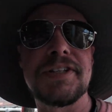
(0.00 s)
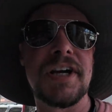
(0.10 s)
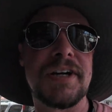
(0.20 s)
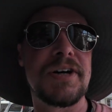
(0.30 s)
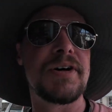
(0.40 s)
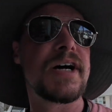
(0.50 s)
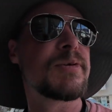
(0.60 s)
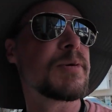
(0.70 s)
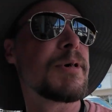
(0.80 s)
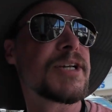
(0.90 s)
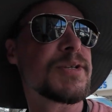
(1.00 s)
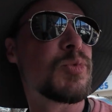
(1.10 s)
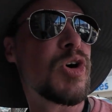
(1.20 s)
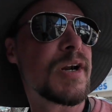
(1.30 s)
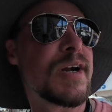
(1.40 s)
a taco, I will buy
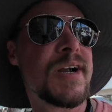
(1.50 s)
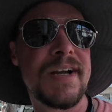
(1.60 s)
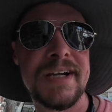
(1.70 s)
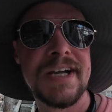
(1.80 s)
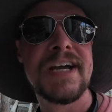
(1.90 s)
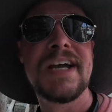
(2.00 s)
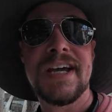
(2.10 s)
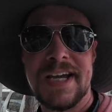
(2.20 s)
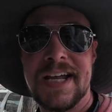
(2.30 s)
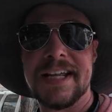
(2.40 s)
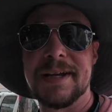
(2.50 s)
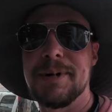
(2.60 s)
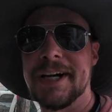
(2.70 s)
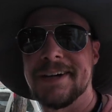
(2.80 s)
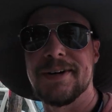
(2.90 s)
some water and get
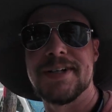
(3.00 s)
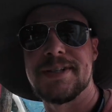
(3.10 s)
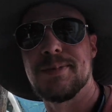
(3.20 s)
back across the